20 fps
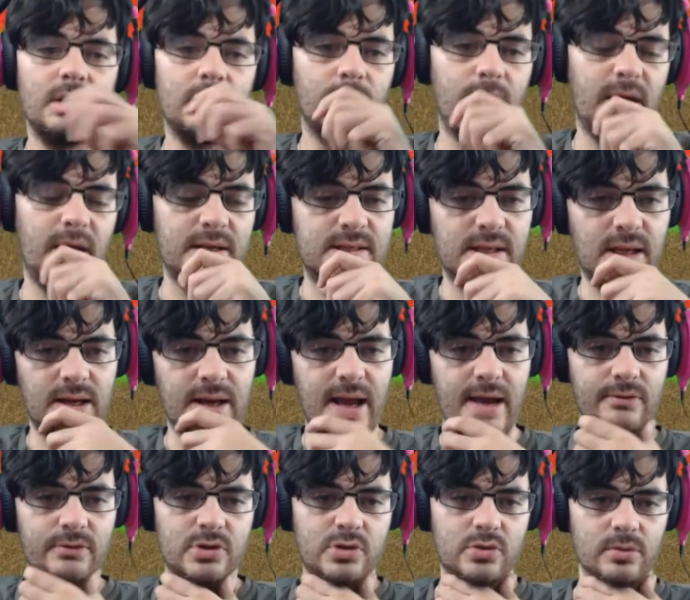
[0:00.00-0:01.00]
If I'd say on
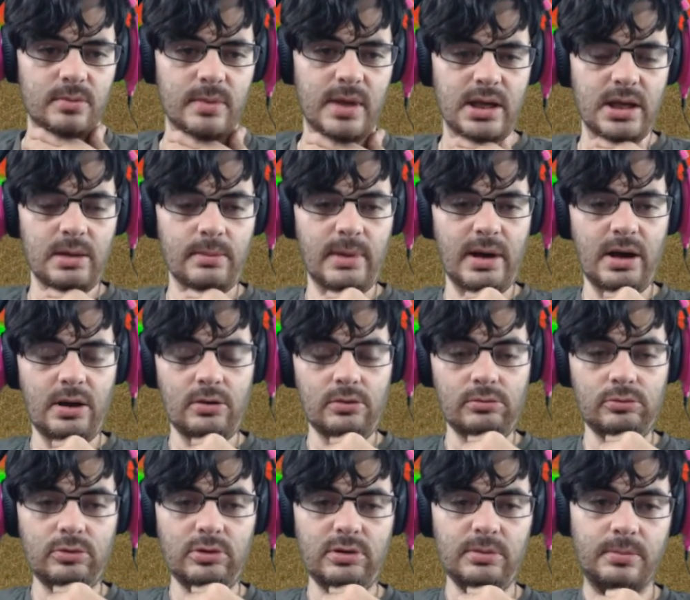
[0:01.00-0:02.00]
average we're making
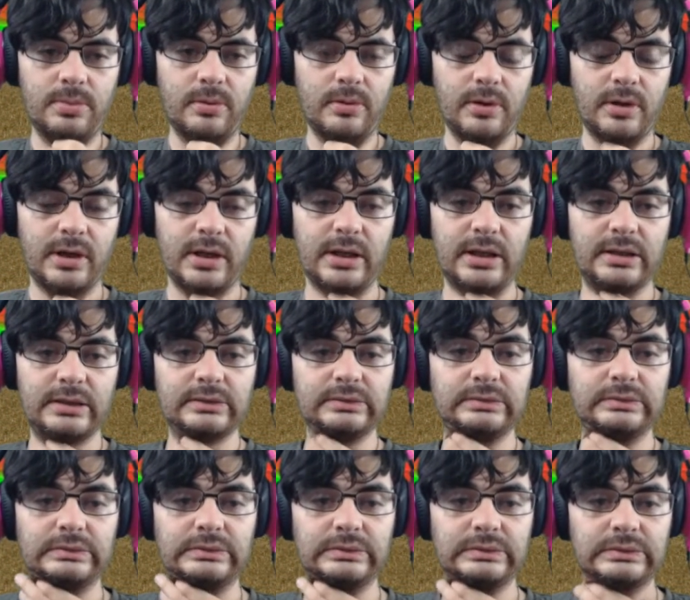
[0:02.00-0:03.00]
about
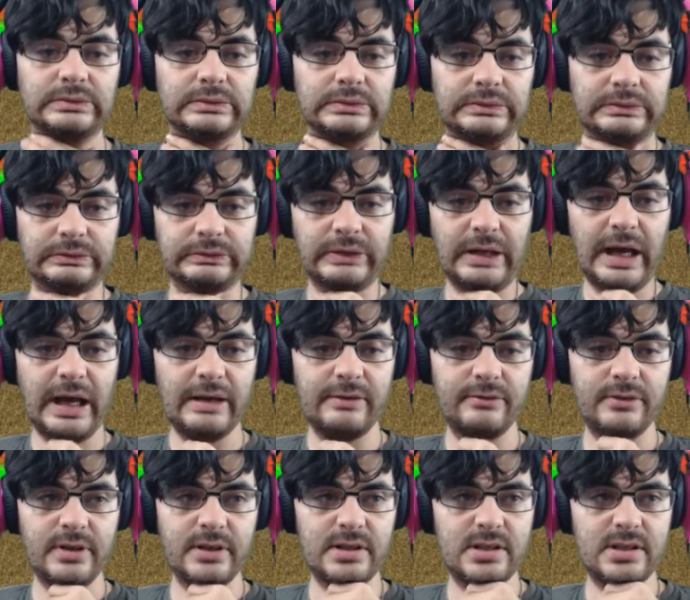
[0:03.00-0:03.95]
1.5